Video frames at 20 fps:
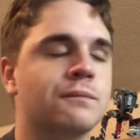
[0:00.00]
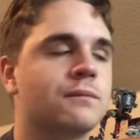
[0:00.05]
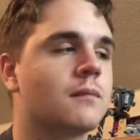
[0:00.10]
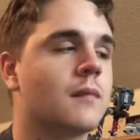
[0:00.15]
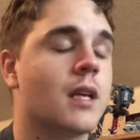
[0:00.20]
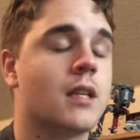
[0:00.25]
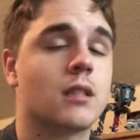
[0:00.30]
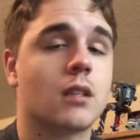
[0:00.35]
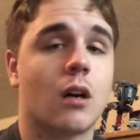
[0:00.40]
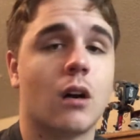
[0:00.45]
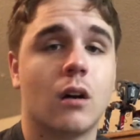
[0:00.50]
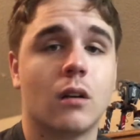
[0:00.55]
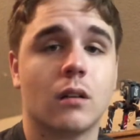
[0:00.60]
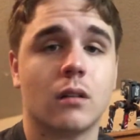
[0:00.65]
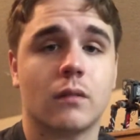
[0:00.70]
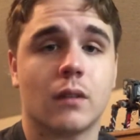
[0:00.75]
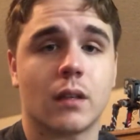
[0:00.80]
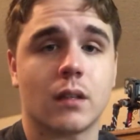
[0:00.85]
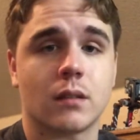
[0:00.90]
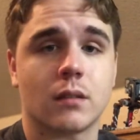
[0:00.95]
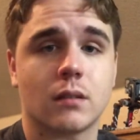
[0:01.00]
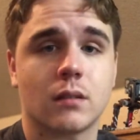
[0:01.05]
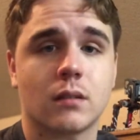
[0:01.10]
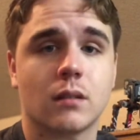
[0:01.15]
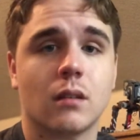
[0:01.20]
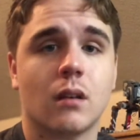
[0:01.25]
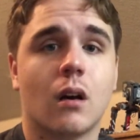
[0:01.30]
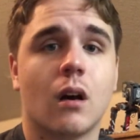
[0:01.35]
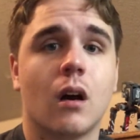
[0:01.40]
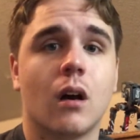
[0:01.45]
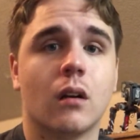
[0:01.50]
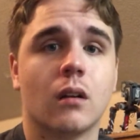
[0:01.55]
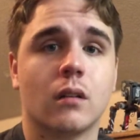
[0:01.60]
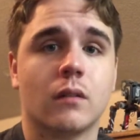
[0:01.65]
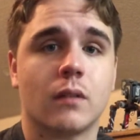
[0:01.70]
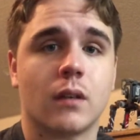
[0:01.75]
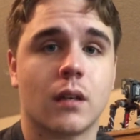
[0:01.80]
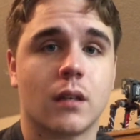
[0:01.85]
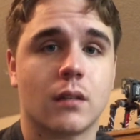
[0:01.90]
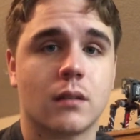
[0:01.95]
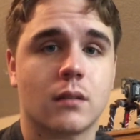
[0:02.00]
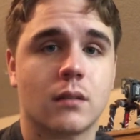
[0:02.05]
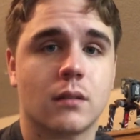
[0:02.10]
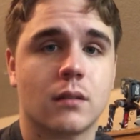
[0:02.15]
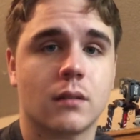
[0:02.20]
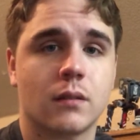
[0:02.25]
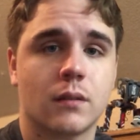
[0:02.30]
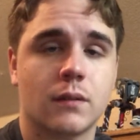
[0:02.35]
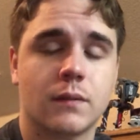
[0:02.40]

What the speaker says: It's all of us. All of us.